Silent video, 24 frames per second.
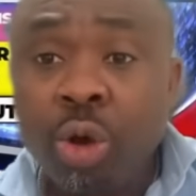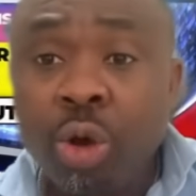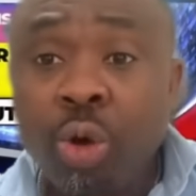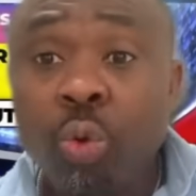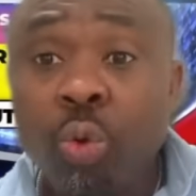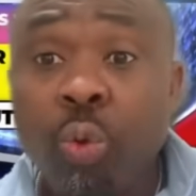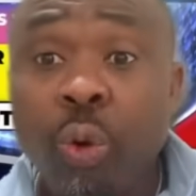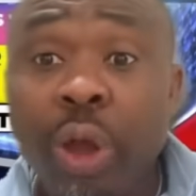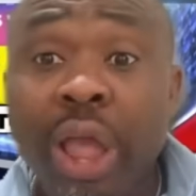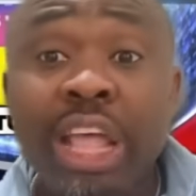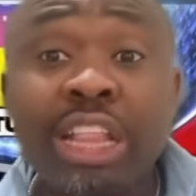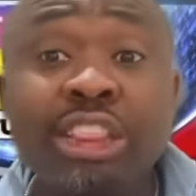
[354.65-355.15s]

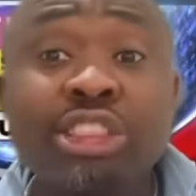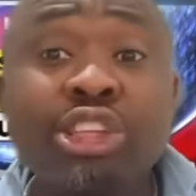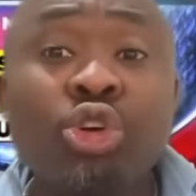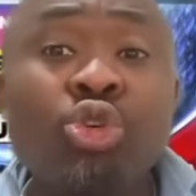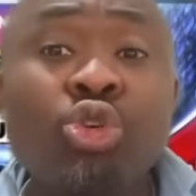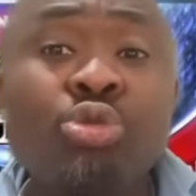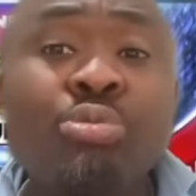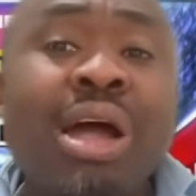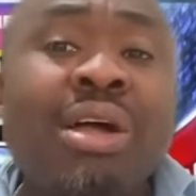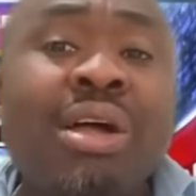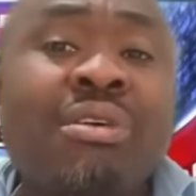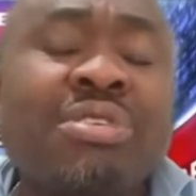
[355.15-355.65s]
When the
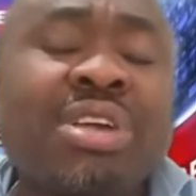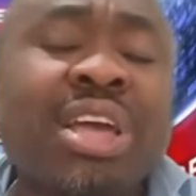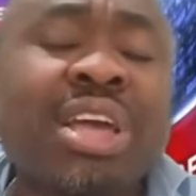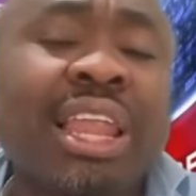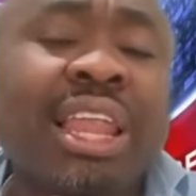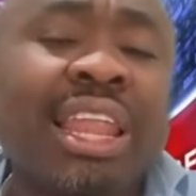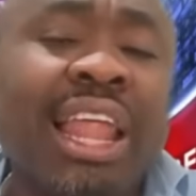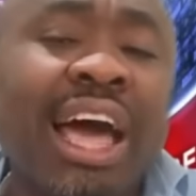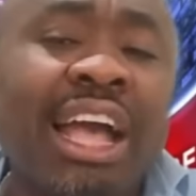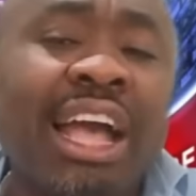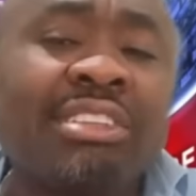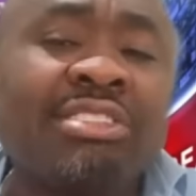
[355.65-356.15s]
woman
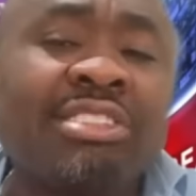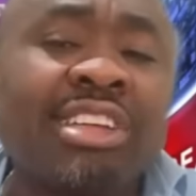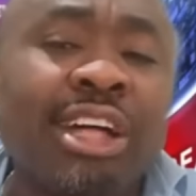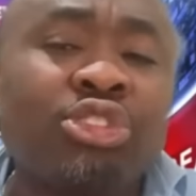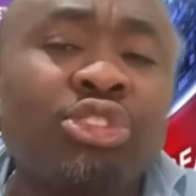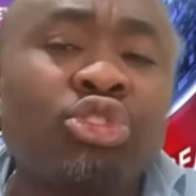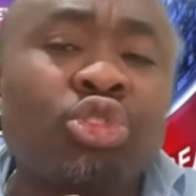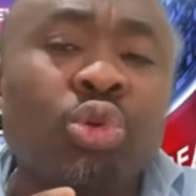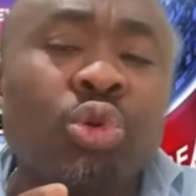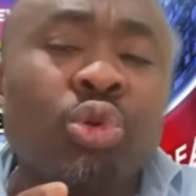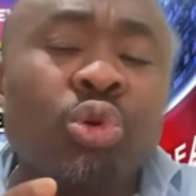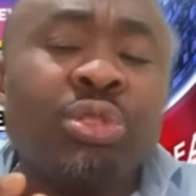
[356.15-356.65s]
realized that
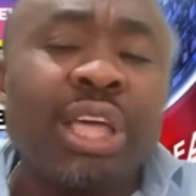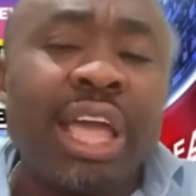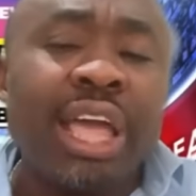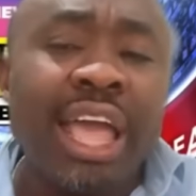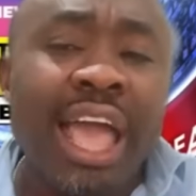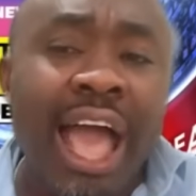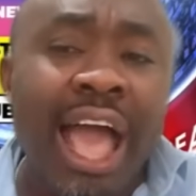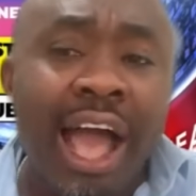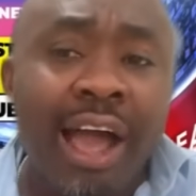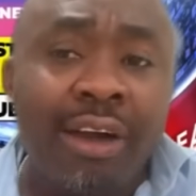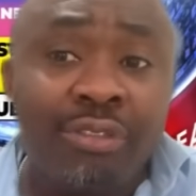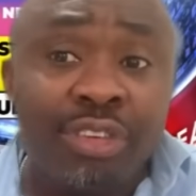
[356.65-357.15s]
Tolu didn't
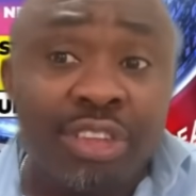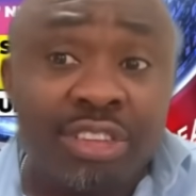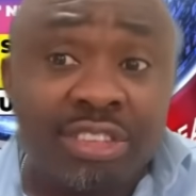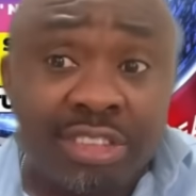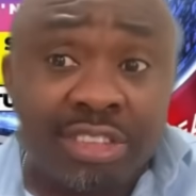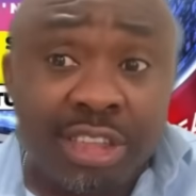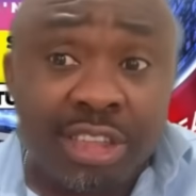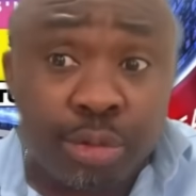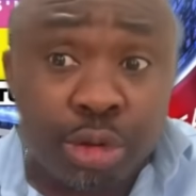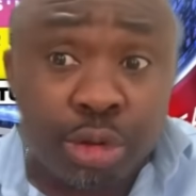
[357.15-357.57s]
have his stay,